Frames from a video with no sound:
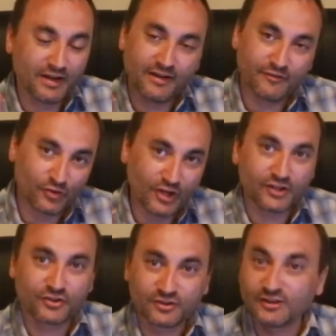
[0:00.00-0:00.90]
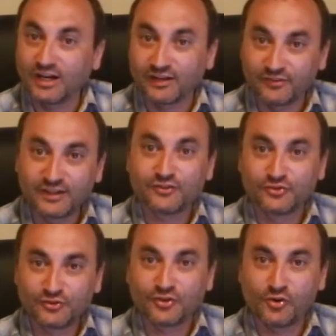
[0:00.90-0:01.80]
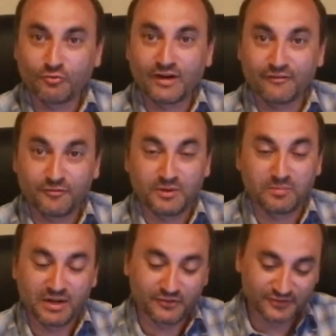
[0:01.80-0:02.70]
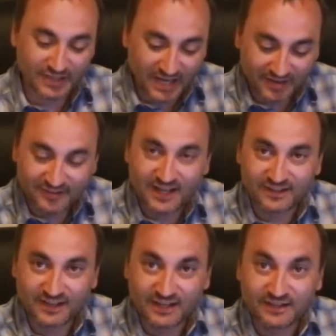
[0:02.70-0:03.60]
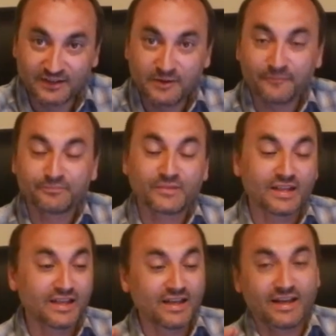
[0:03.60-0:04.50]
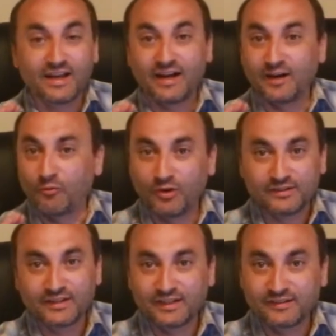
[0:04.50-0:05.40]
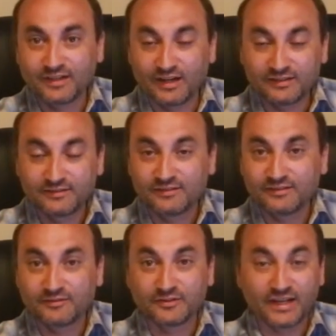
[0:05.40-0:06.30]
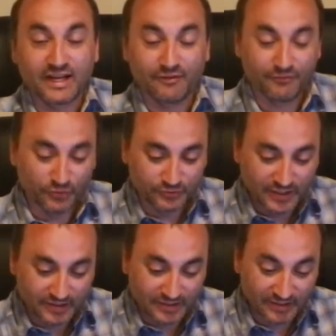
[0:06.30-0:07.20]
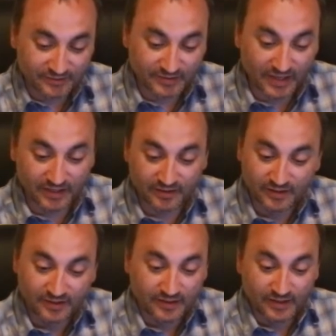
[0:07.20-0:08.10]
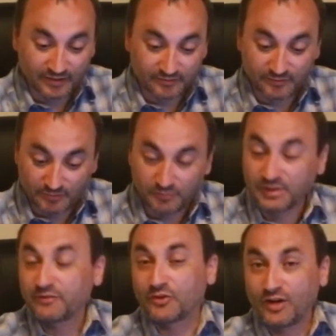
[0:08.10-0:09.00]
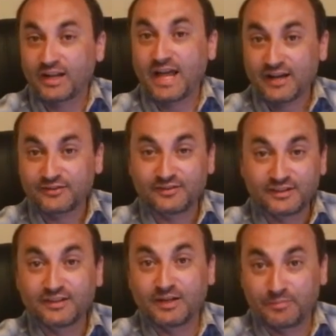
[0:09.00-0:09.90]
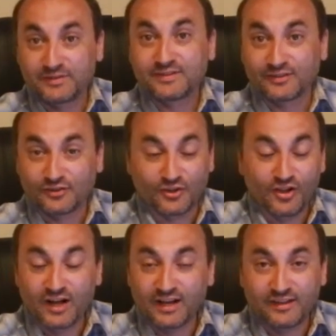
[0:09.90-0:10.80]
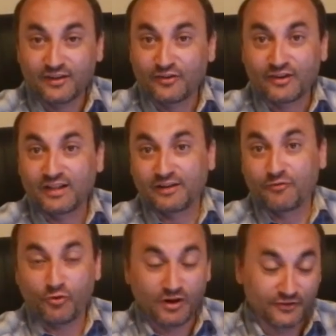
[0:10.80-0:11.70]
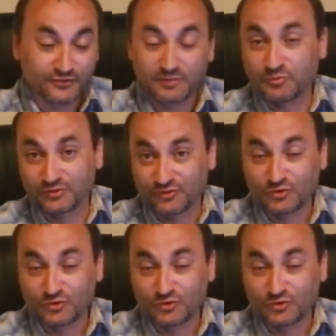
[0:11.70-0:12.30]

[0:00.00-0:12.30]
have a lot of good luck. Things usually go right for me, but I was tired that night. I wanted to get it done because I had a full day the next day. And believe it or not, I actually did get up at 6 o'clock. I think I only got like 4 hours sleep, which is